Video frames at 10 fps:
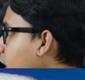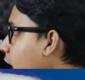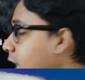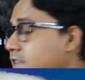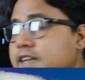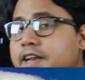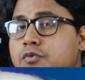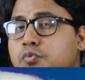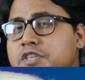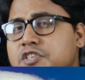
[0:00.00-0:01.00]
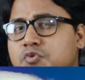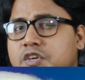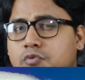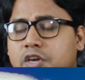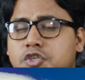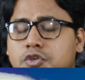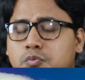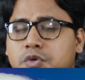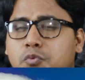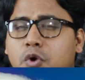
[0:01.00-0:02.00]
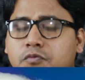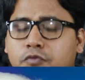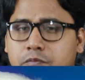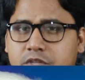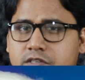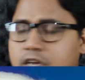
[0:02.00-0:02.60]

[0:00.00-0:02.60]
and select which resolution we want from this